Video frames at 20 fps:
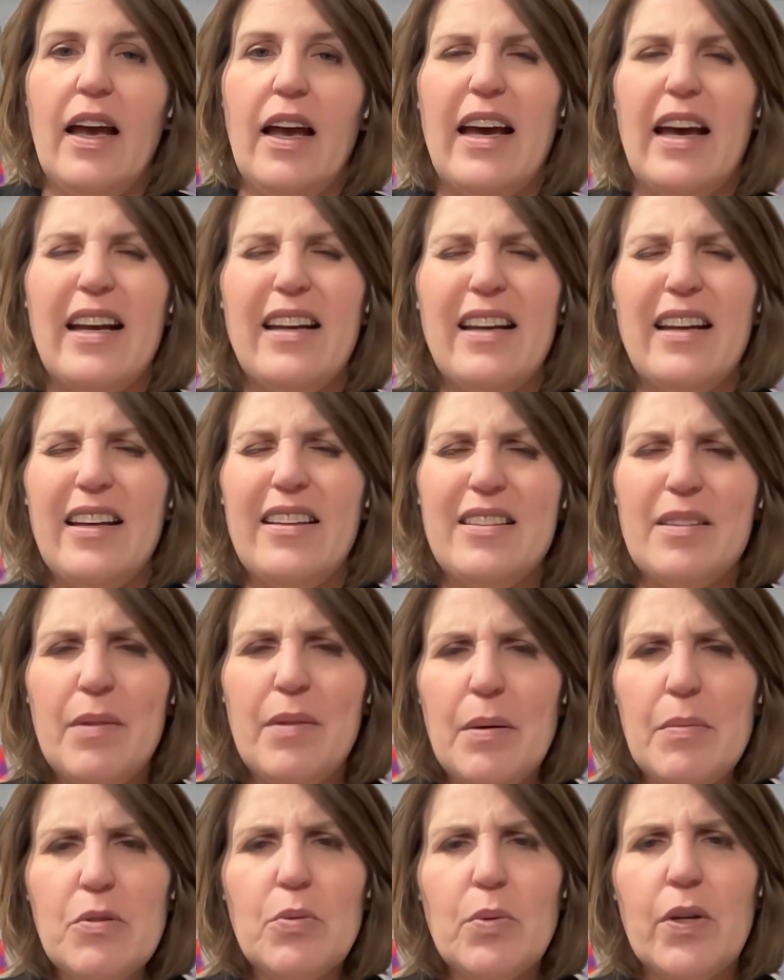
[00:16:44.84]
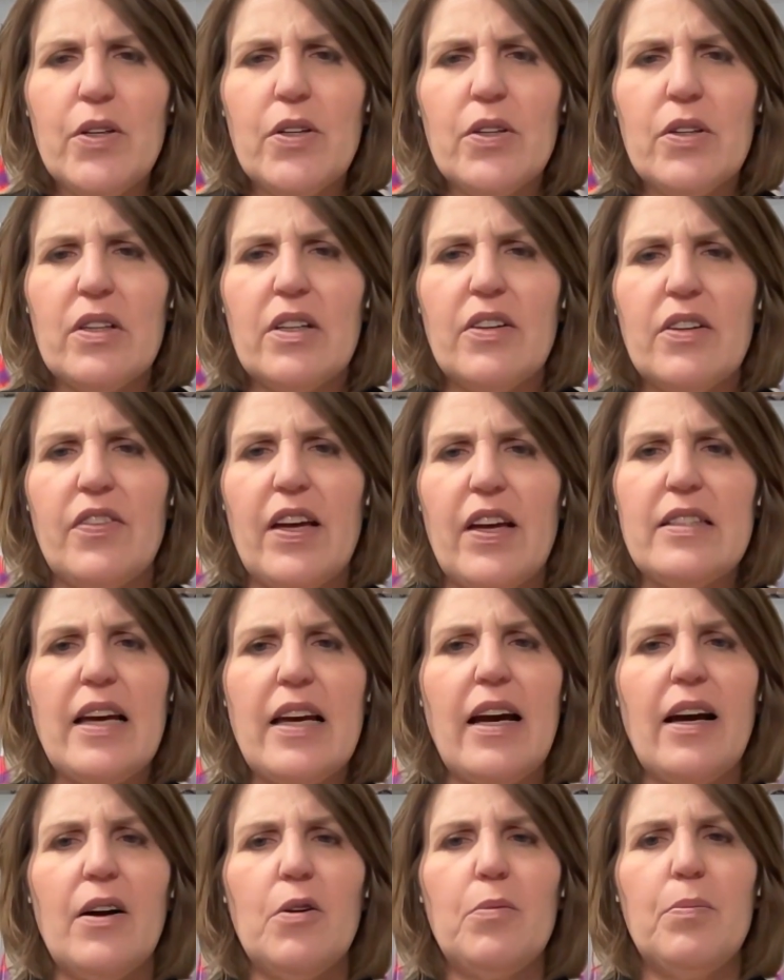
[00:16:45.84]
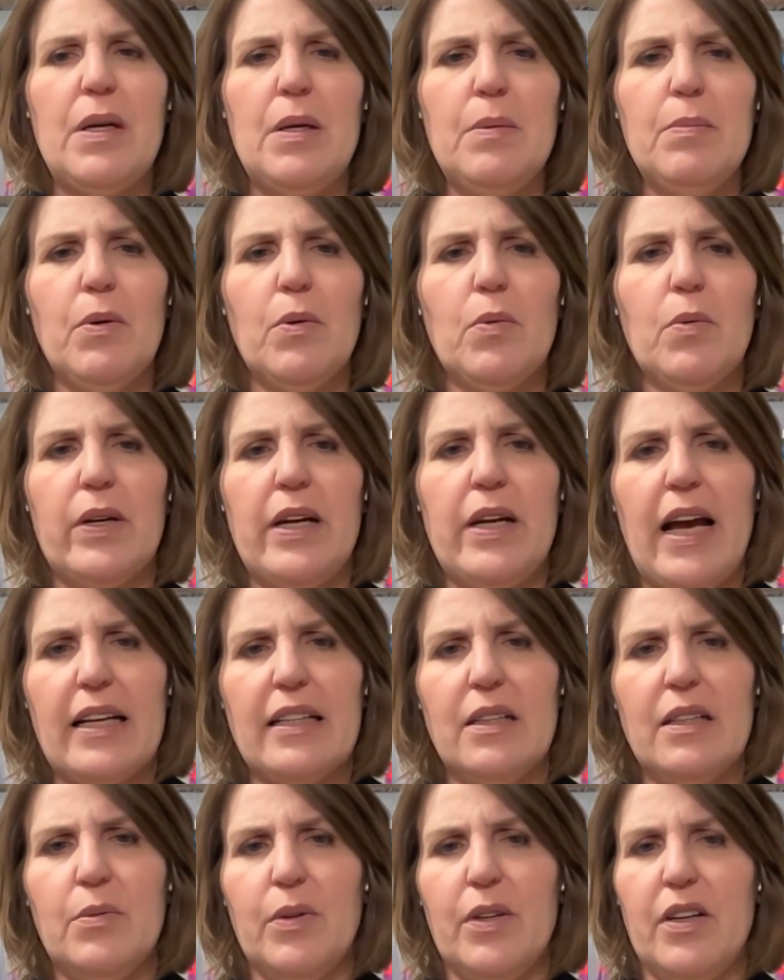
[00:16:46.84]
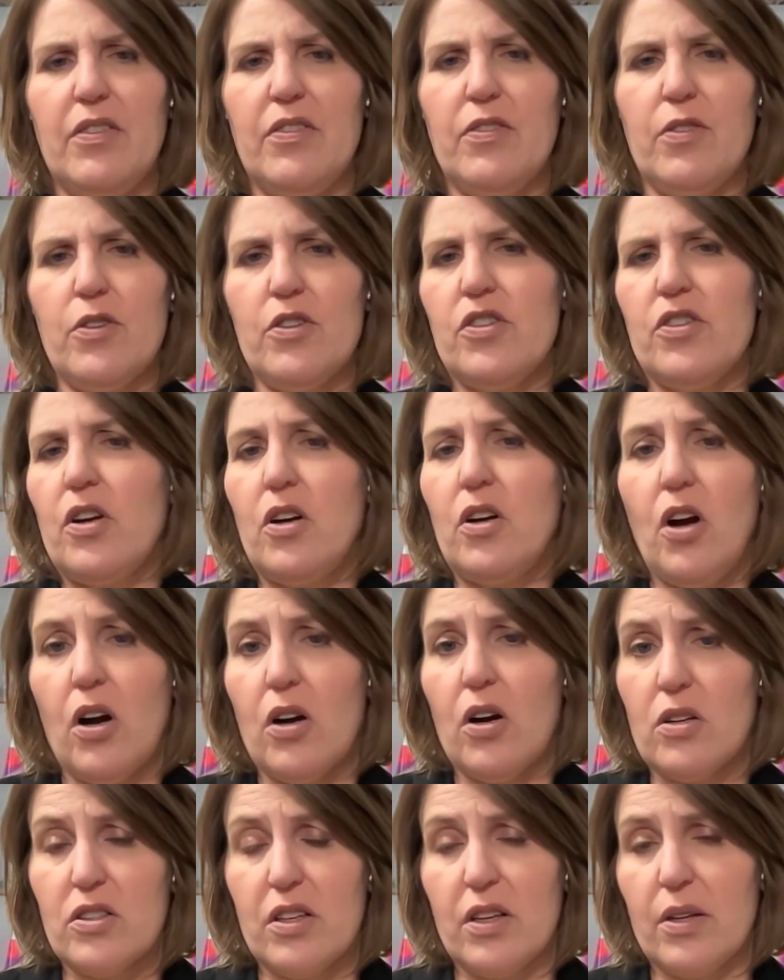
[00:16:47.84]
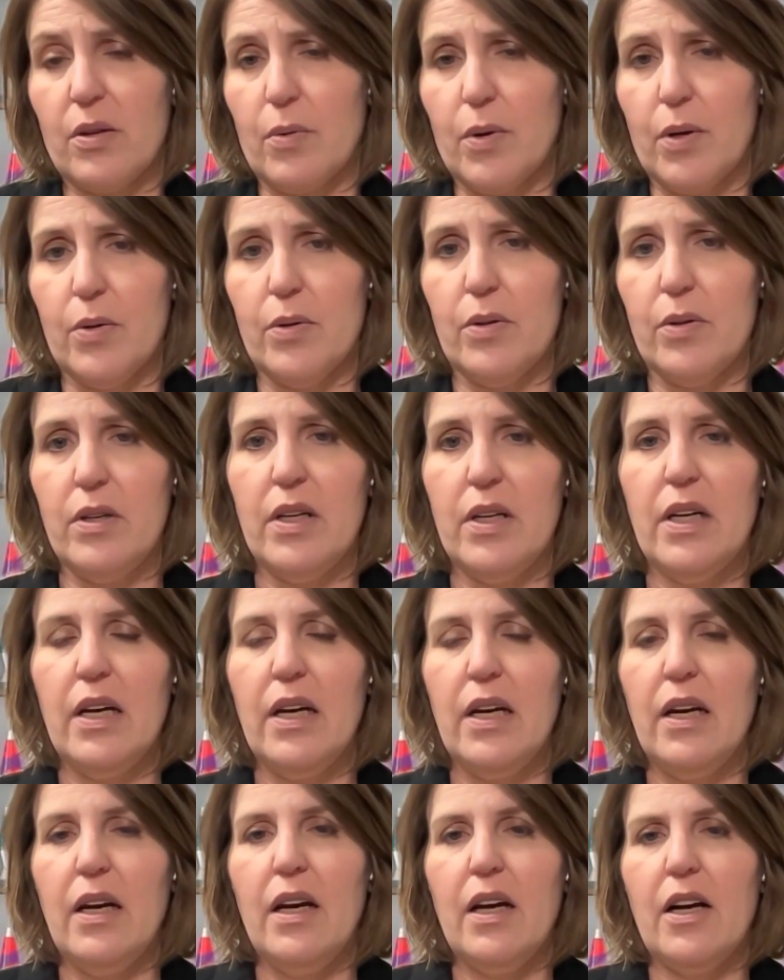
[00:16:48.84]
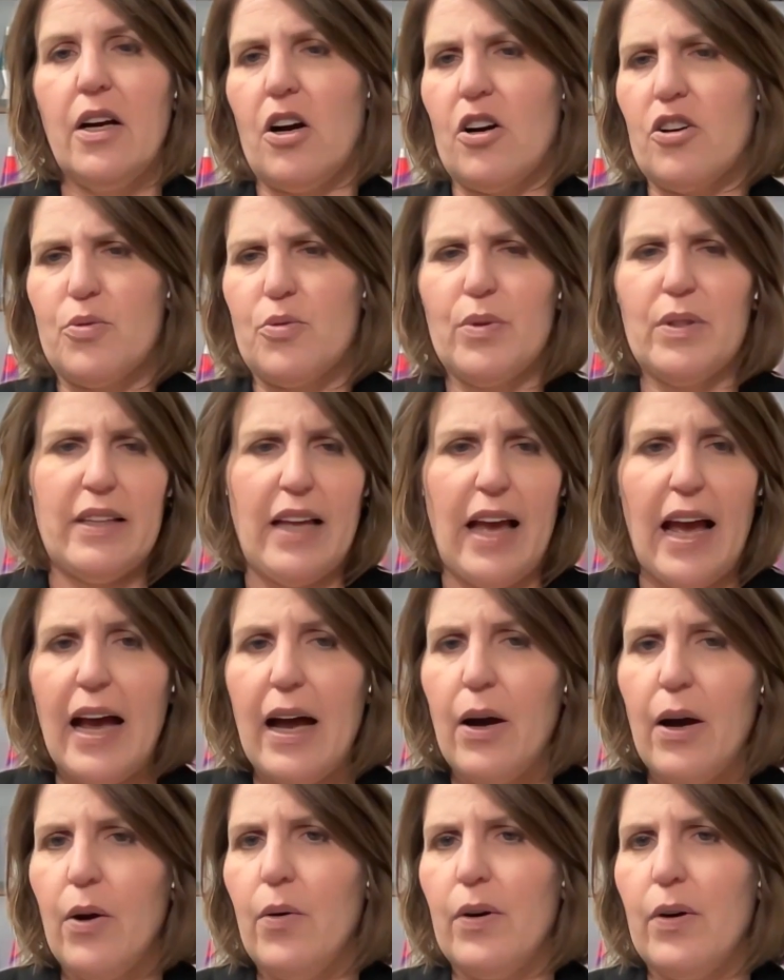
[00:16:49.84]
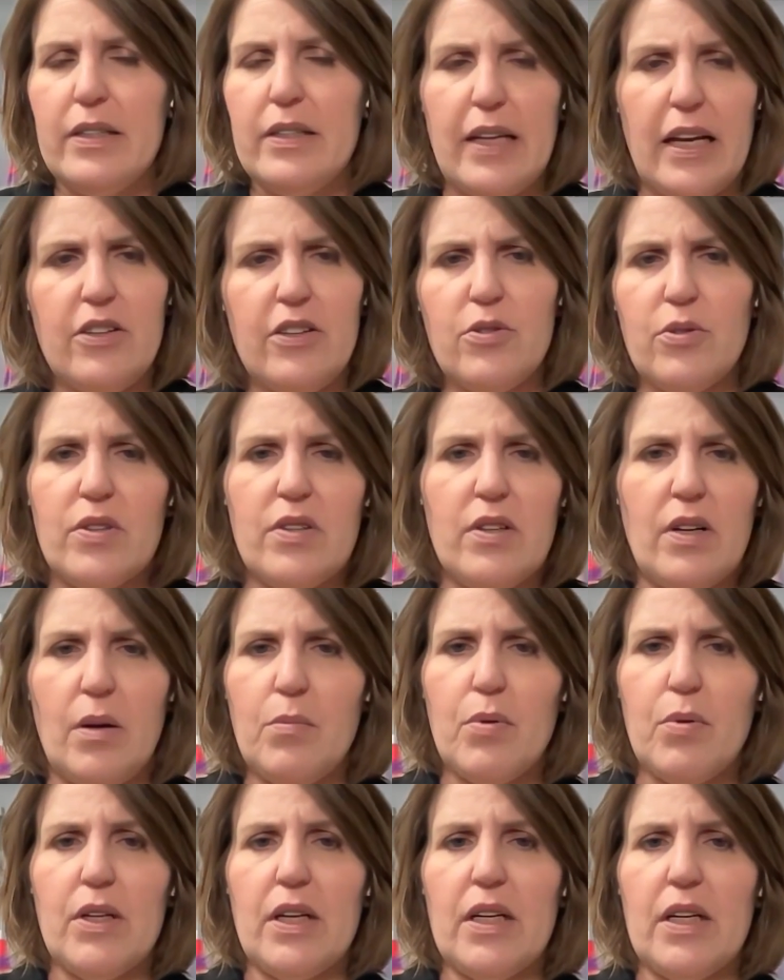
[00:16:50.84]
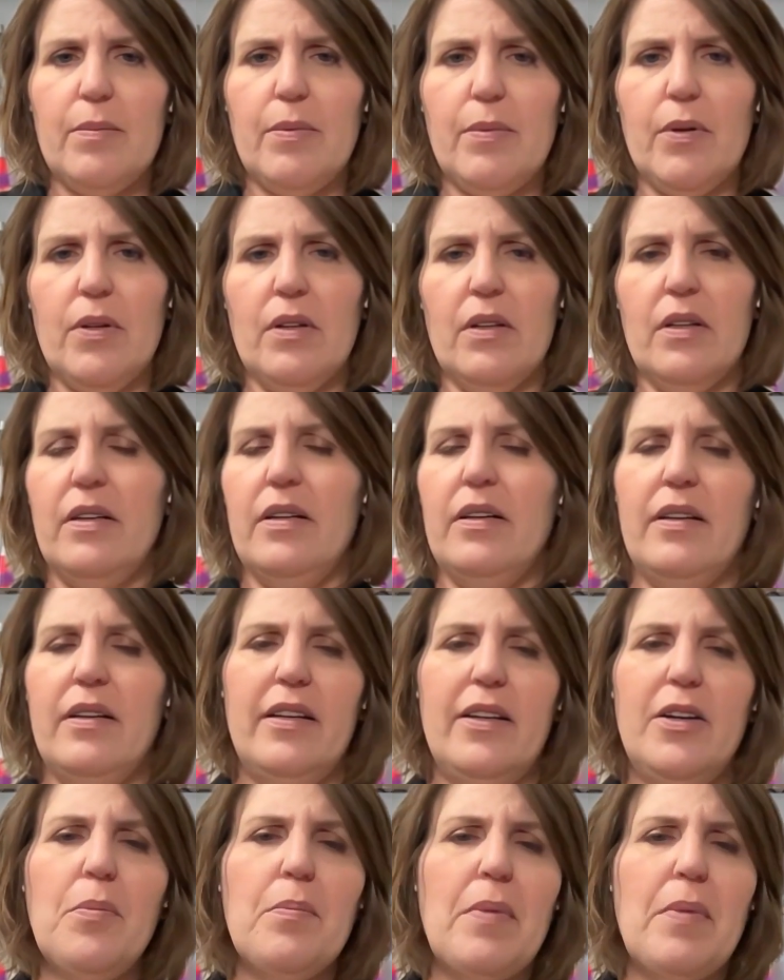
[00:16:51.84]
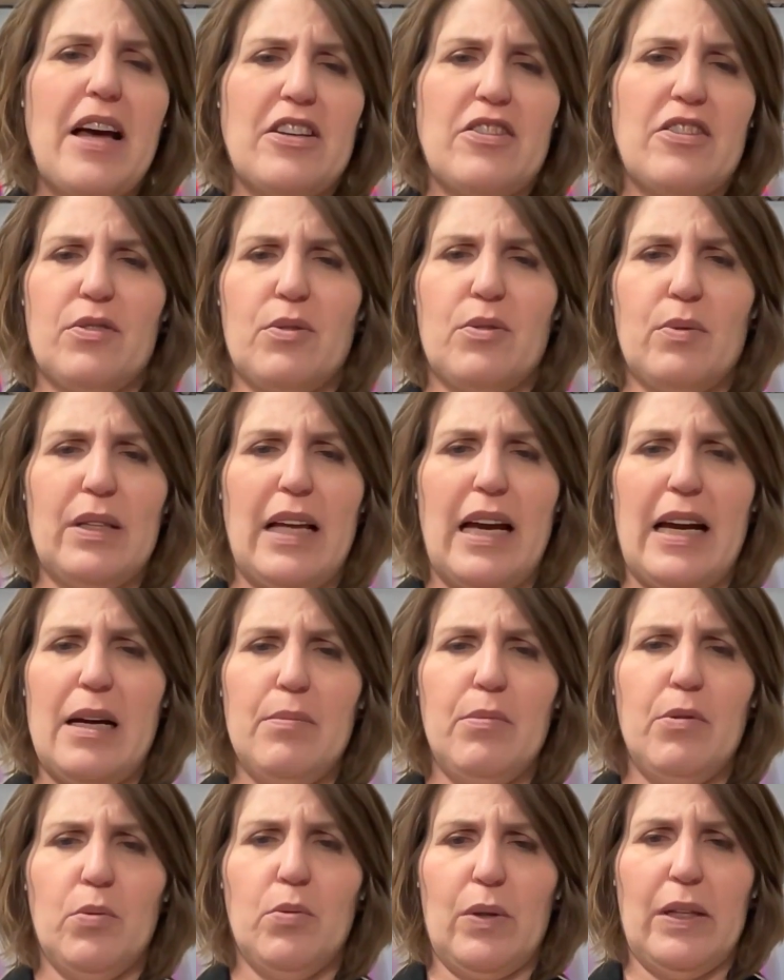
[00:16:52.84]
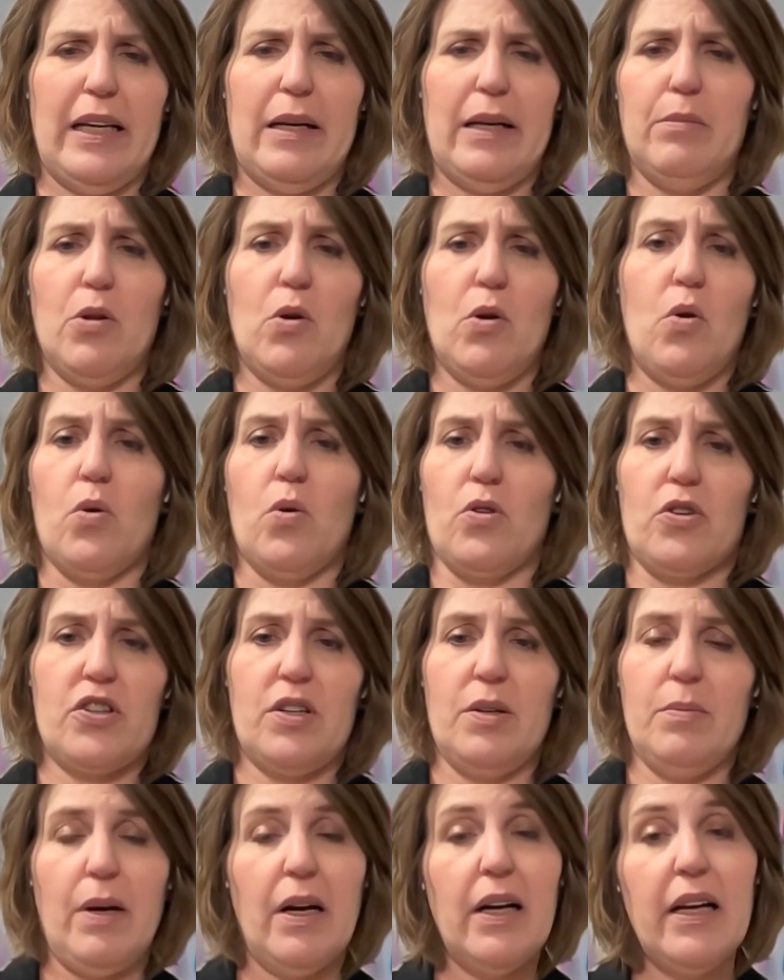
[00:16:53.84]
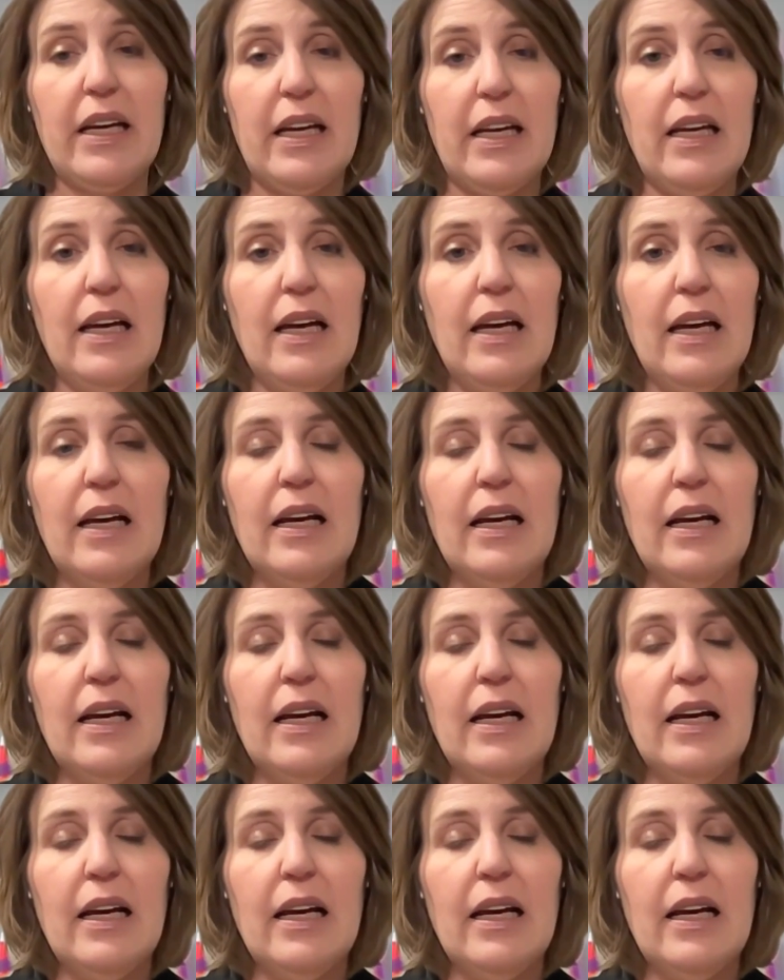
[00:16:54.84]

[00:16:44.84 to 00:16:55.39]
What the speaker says: And I sometimes wonder if that's how people reacted when they first saw cars on the road. Cars were loud and dangerous and unpredictable, no match for a reliable, relatable horse and buggy.